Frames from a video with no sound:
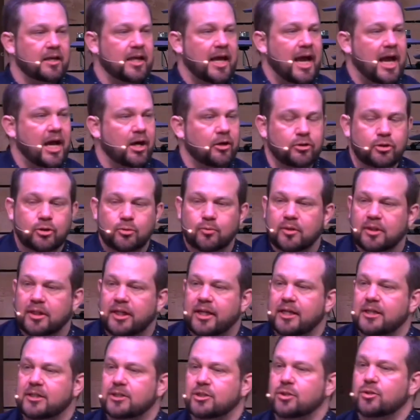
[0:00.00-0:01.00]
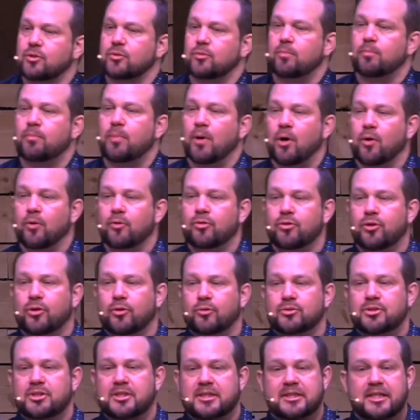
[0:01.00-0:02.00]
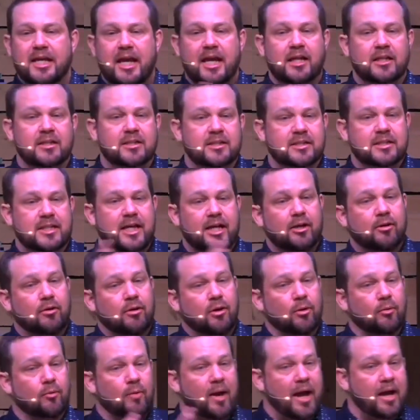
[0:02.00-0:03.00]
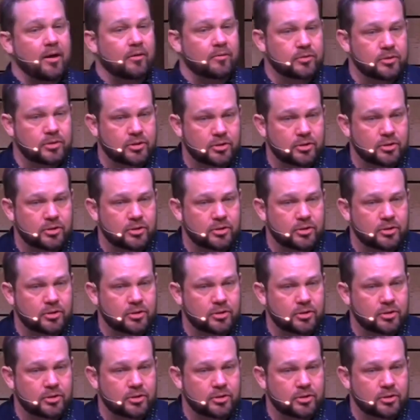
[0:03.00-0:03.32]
how you relate to both those saints that are around